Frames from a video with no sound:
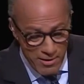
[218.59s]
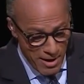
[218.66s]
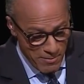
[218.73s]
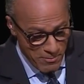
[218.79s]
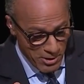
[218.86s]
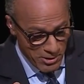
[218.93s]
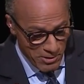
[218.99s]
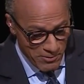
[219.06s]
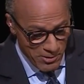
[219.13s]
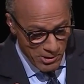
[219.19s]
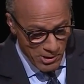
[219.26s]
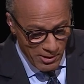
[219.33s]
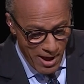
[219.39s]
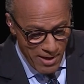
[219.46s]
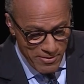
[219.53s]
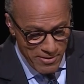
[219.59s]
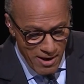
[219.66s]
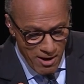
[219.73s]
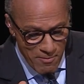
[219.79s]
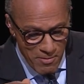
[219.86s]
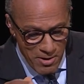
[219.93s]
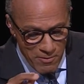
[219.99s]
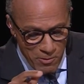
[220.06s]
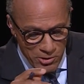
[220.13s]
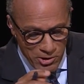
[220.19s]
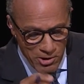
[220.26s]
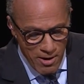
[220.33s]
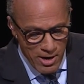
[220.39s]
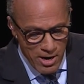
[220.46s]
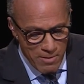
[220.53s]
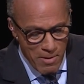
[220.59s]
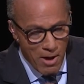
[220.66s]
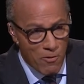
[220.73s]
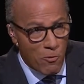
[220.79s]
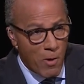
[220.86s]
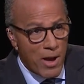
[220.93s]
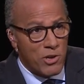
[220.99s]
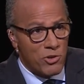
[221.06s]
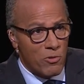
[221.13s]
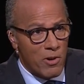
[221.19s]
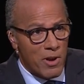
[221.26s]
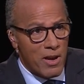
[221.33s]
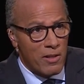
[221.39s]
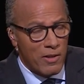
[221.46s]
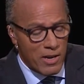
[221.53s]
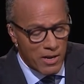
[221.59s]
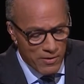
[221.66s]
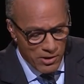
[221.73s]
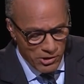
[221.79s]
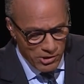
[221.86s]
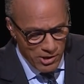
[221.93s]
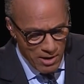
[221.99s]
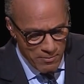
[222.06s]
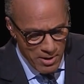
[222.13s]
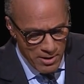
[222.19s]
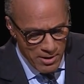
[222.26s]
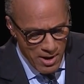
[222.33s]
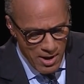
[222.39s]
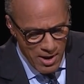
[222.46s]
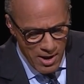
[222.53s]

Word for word: to that because if there's a lot there, but we're talking about racial healing in this segment.